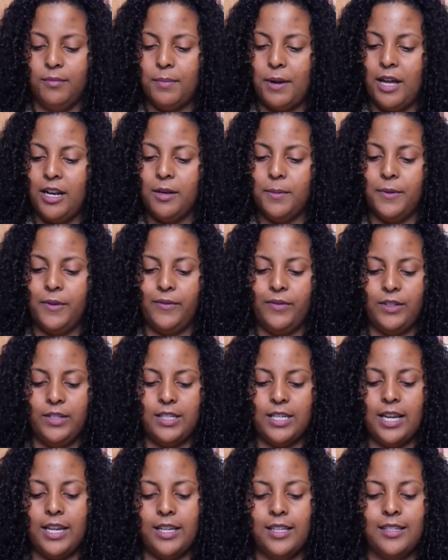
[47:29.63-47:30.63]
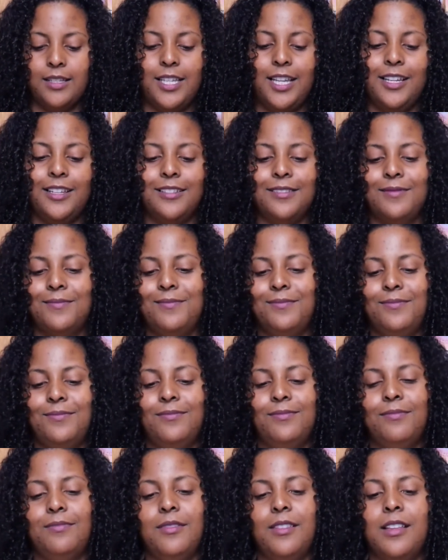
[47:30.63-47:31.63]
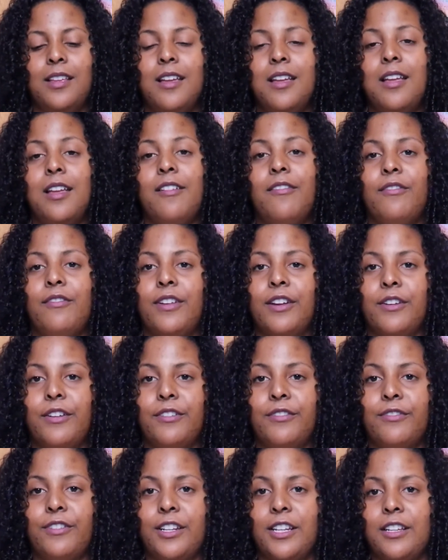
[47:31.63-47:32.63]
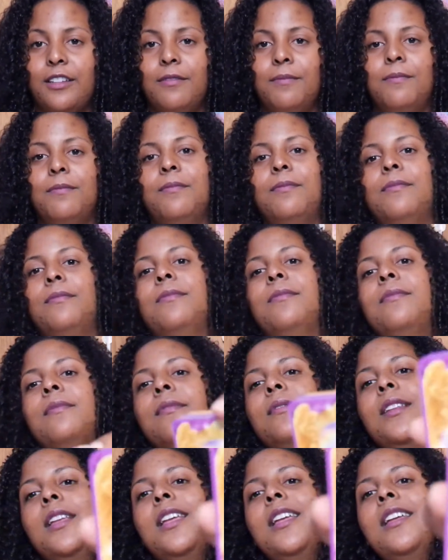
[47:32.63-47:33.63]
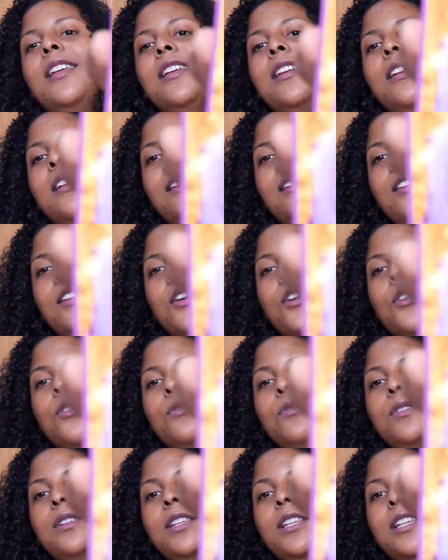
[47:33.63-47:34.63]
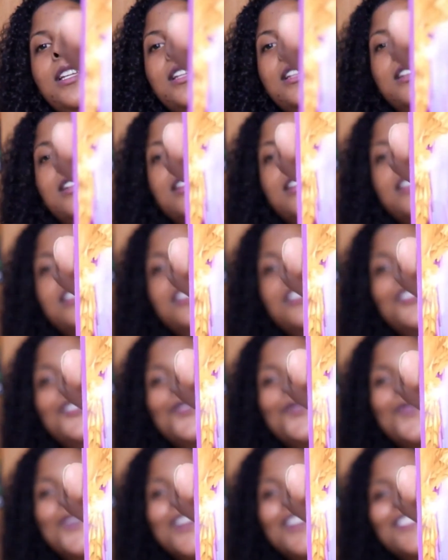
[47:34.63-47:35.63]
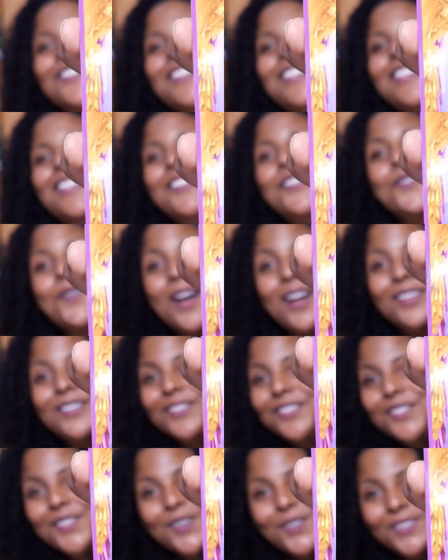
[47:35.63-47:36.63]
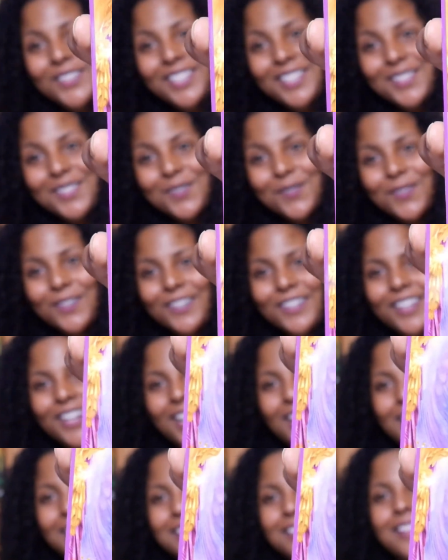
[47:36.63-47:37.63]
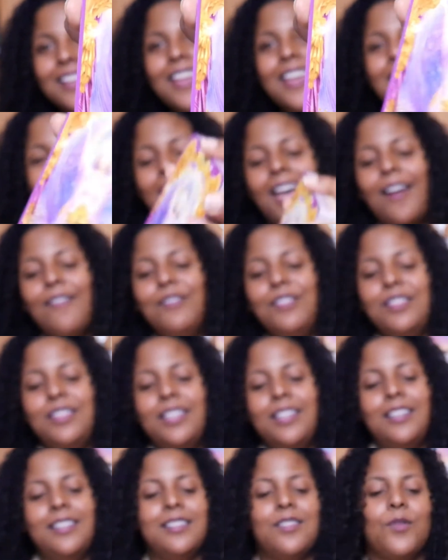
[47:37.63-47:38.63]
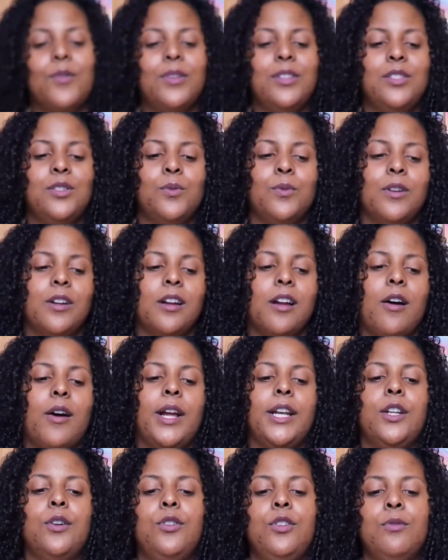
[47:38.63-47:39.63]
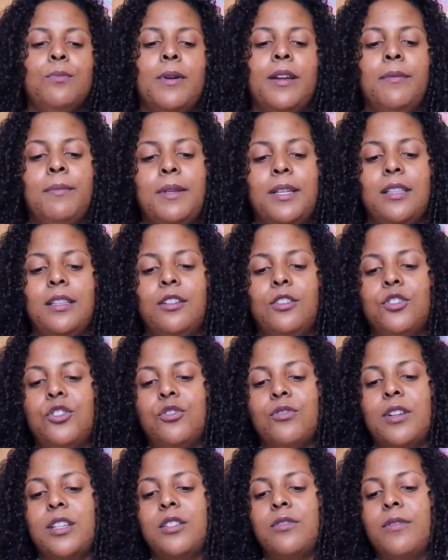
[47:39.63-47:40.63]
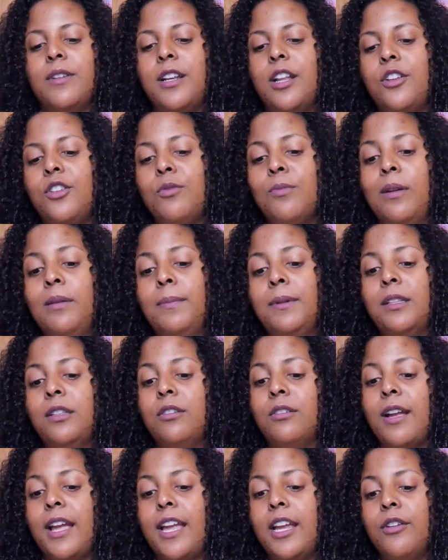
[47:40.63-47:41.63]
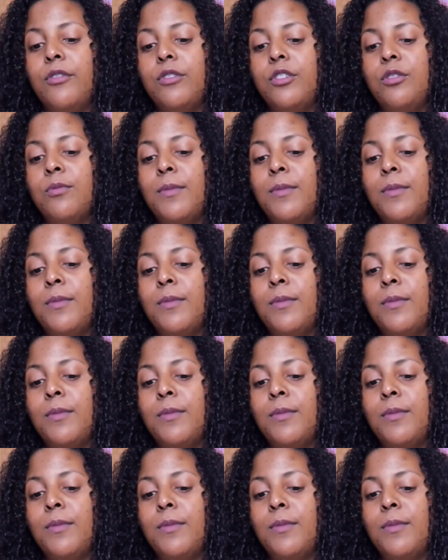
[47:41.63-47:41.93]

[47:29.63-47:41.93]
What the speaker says: Bottom of the deck is very fitting. No need to worry. You have no need to worry, guys. Everything is going to work out. I know you might be a little stressed right now. You might be a little angry.